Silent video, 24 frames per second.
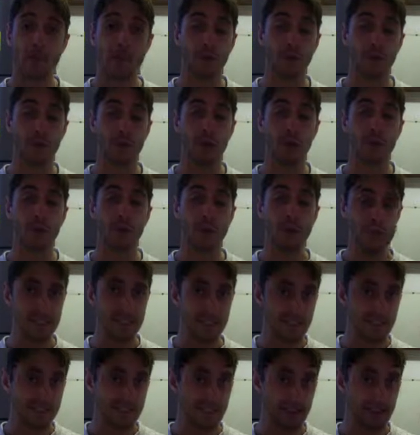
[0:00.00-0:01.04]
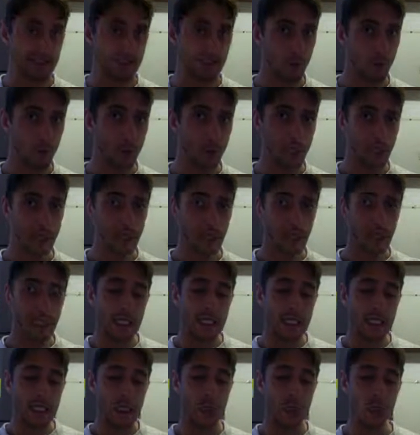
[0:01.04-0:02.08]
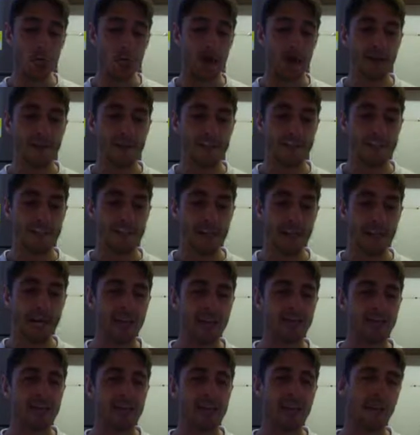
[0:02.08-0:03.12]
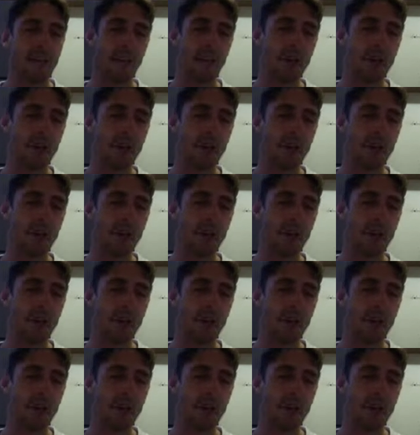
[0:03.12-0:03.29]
Thrive Leads example, you might say, hey Vic,